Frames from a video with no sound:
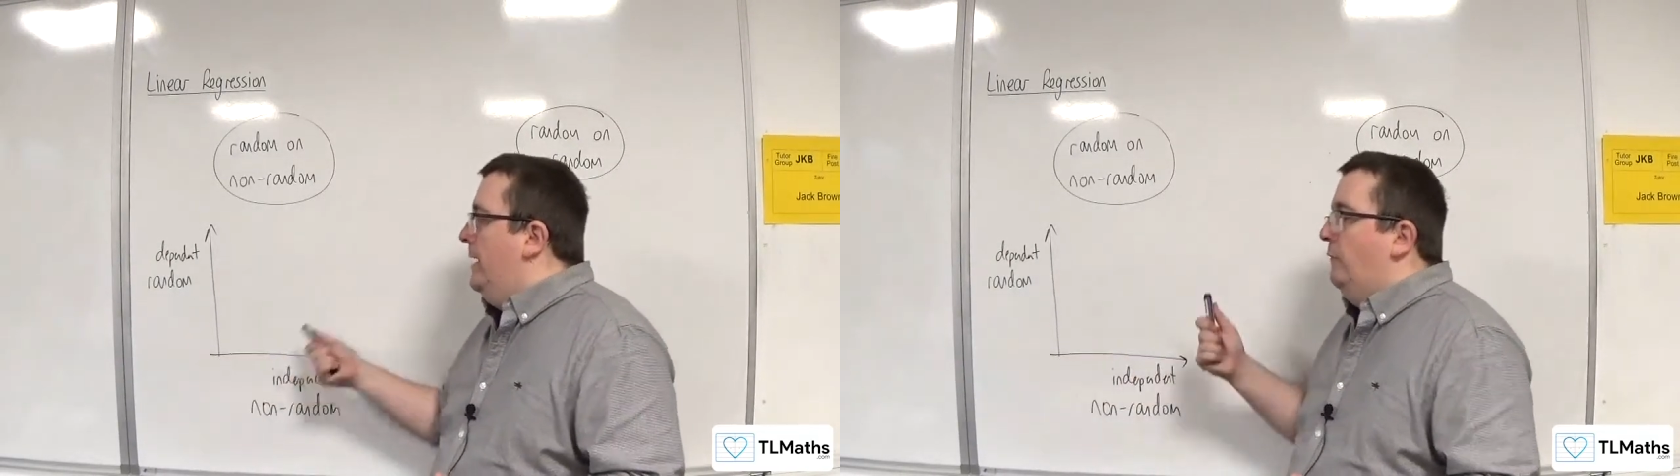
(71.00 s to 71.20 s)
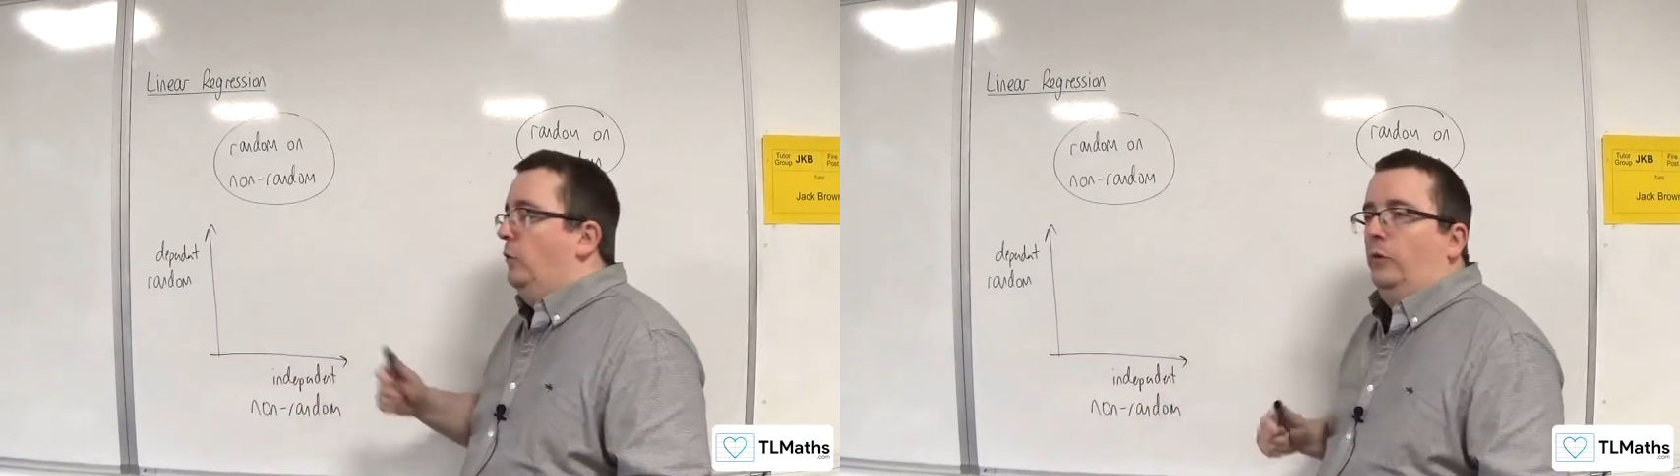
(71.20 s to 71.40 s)

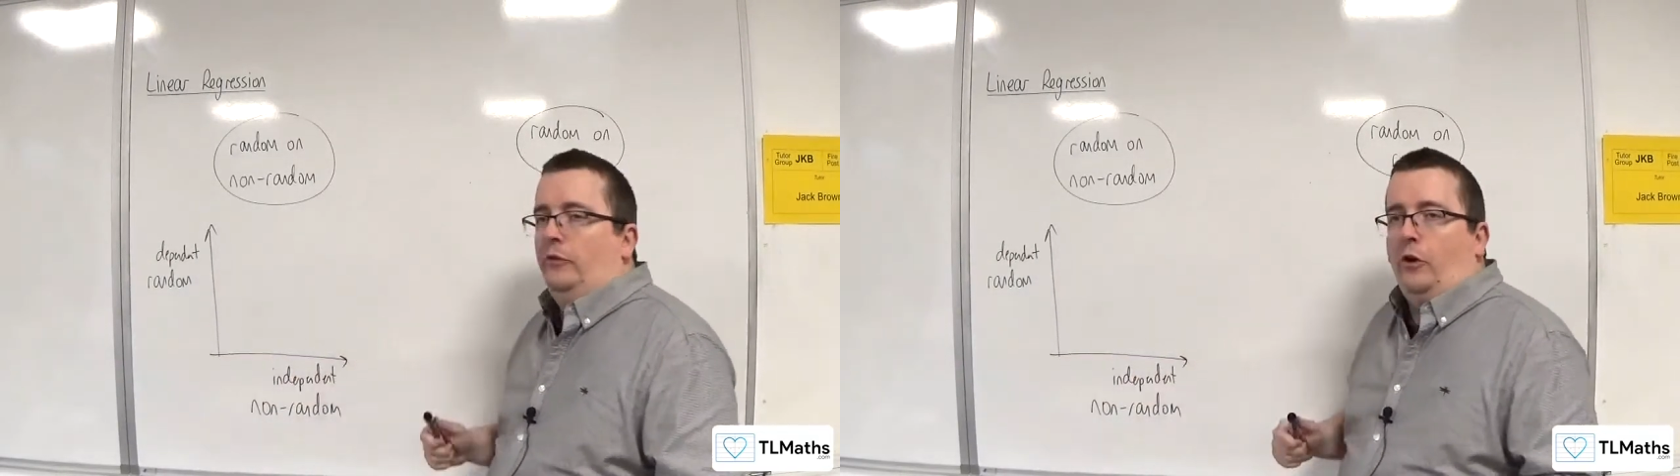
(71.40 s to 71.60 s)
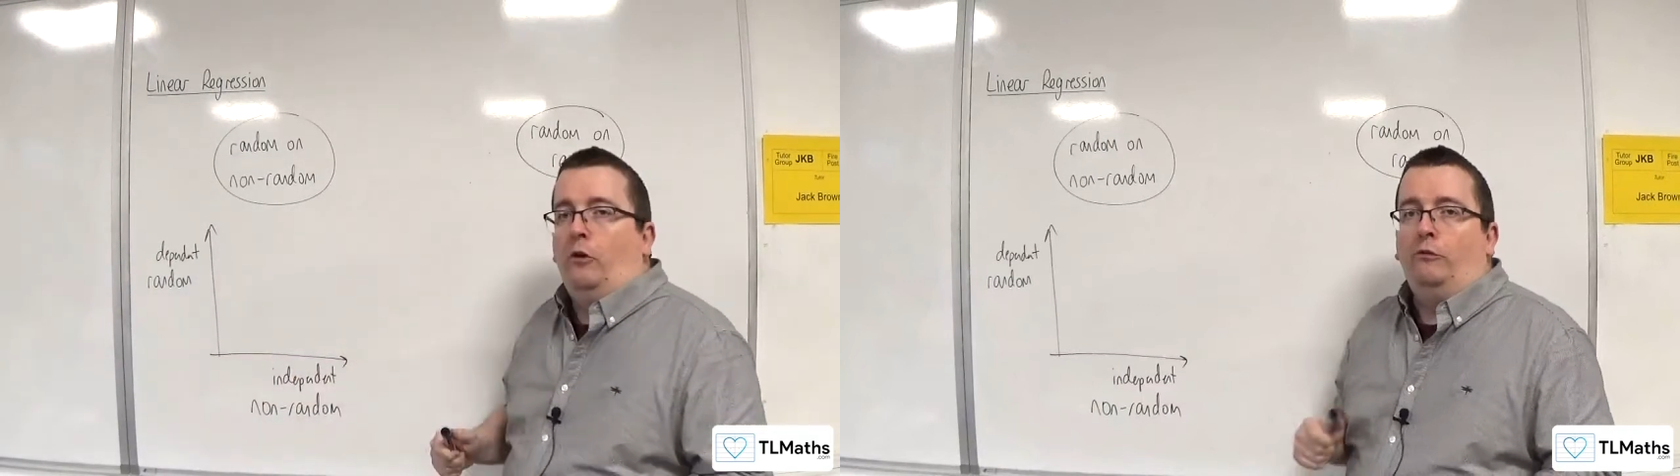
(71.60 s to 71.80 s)

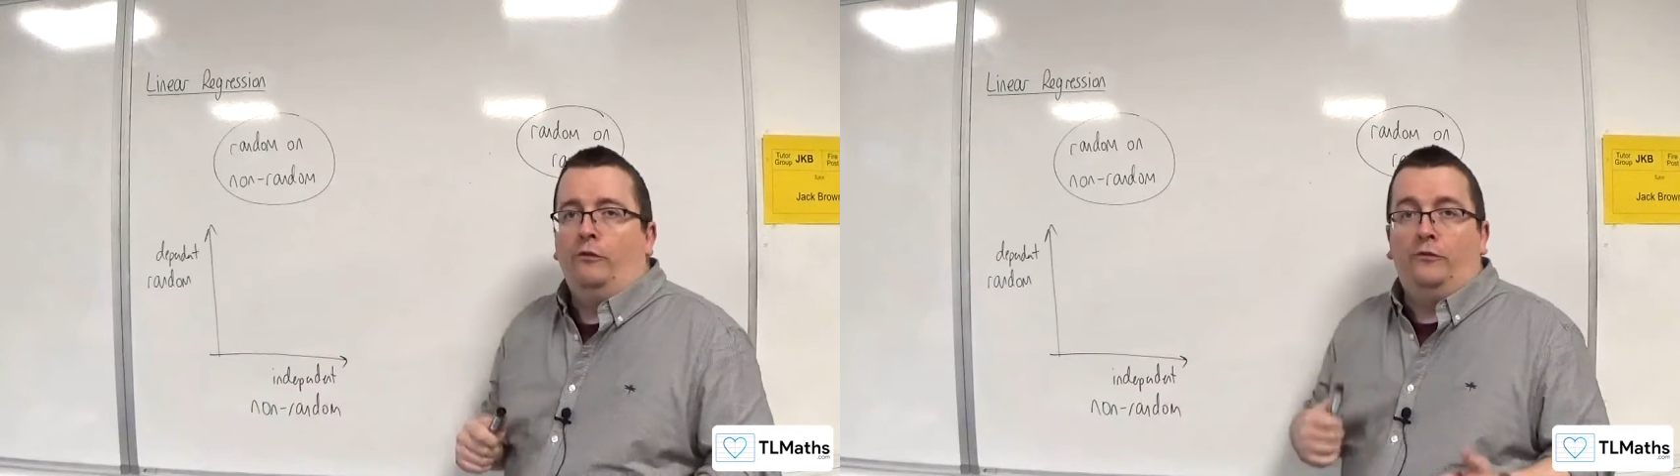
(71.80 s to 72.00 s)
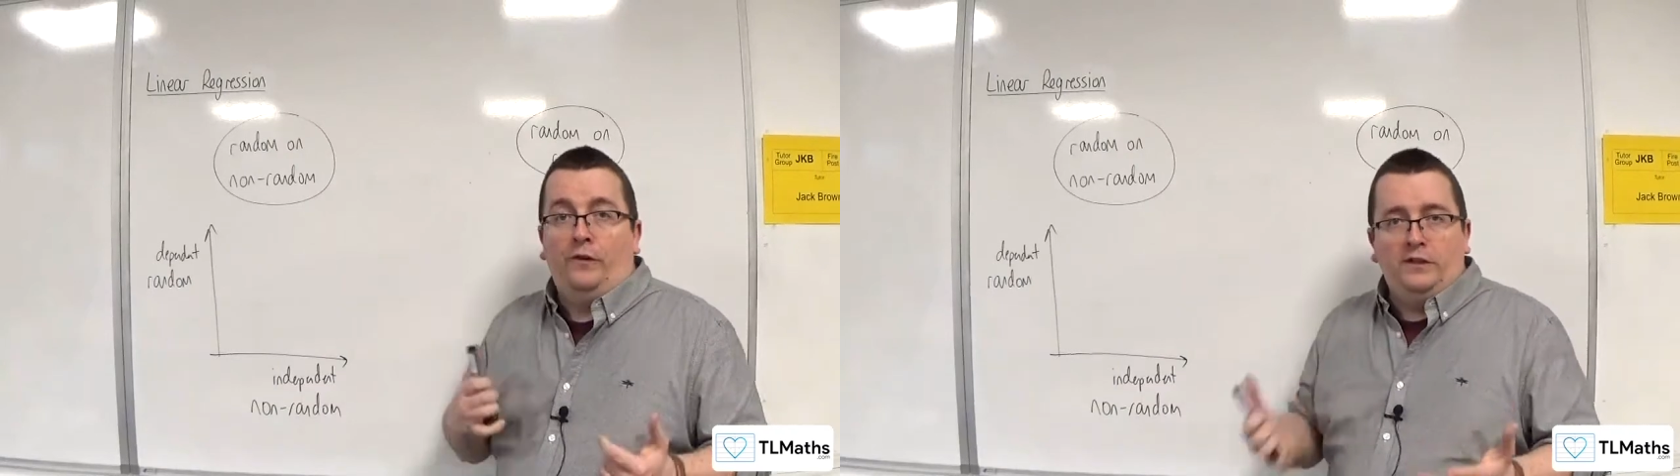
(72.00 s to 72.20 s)
levels of
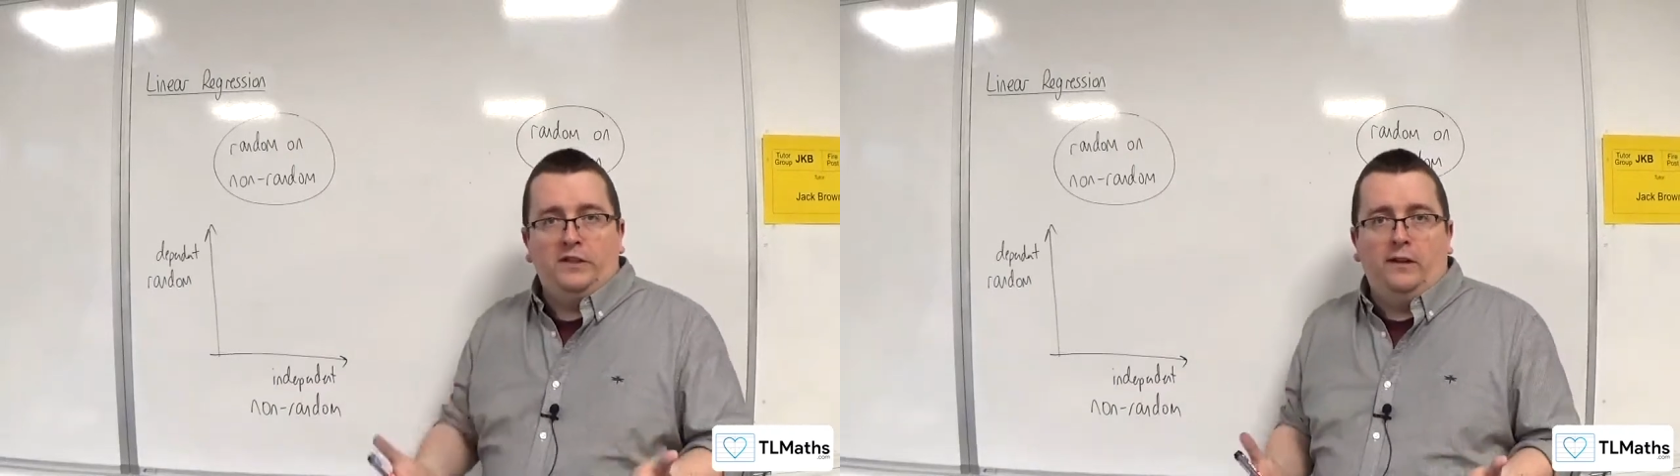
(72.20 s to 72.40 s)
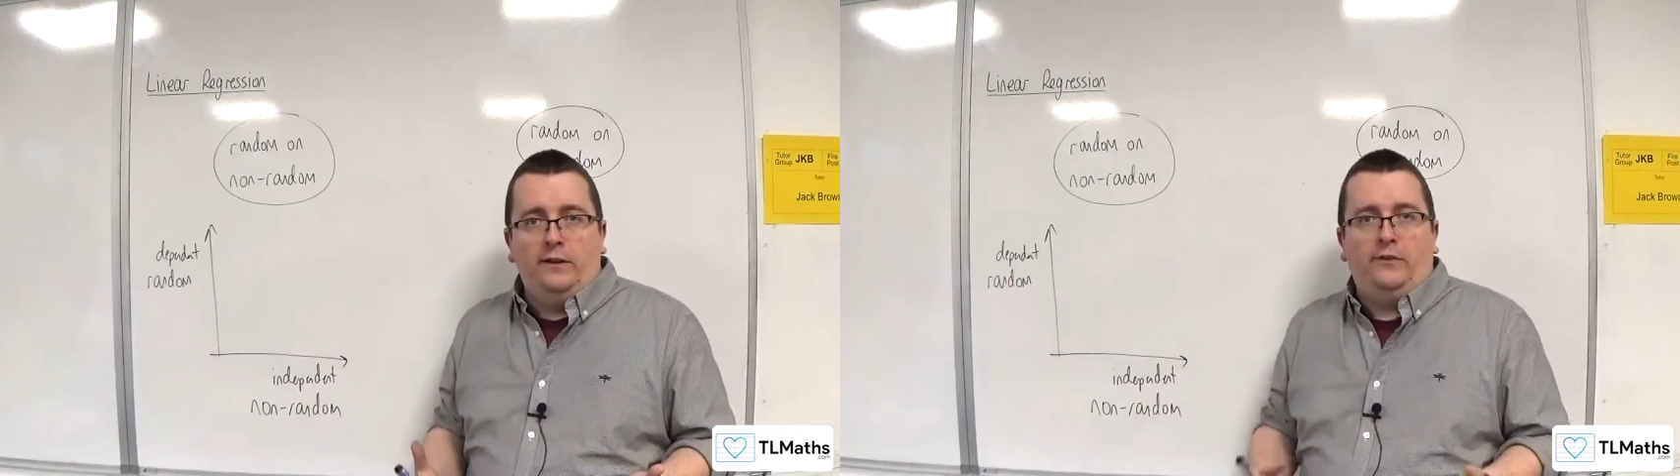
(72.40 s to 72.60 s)

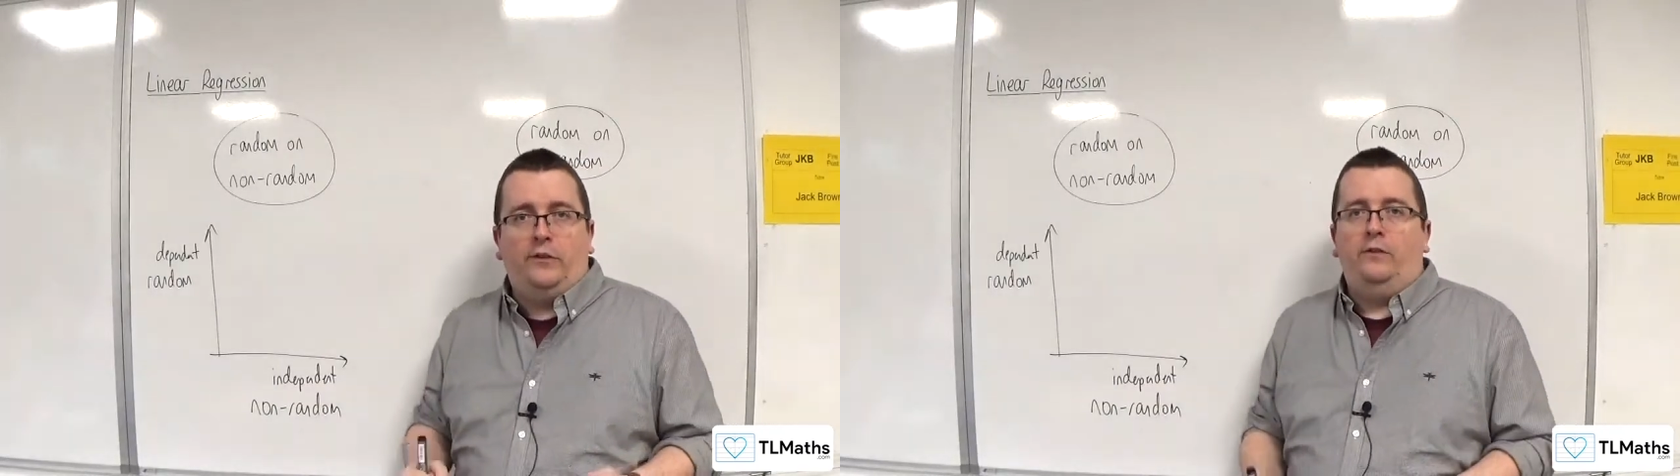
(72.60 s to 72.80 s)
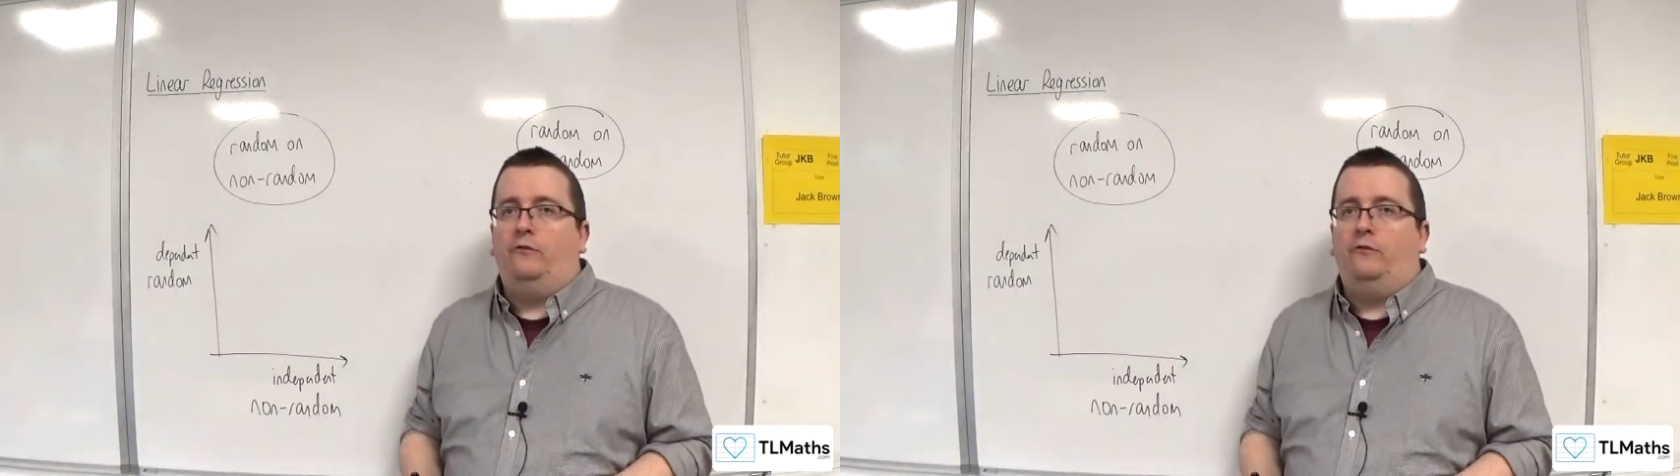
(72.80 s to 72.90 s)
fertilizer,